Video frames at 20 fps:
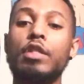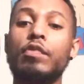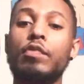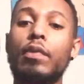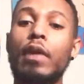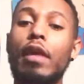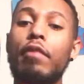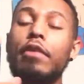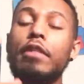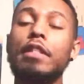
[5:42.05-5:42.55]
For
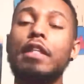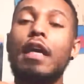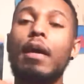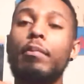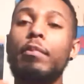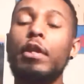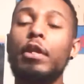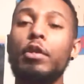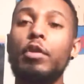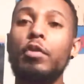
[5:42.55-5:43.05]
every time
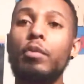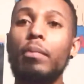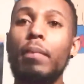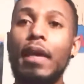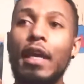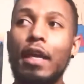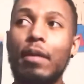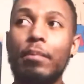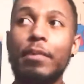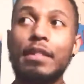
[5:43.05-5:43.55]
that you
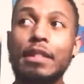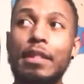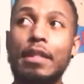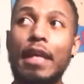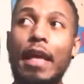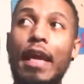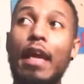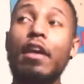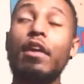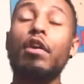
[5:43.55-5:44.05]
make a
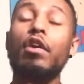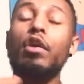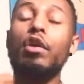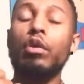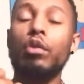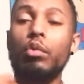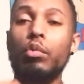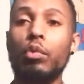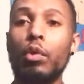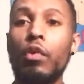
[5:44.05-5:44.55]
mistake,
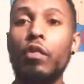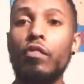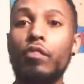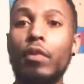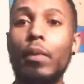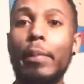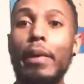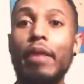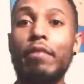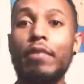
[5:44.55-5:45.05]
grow from it.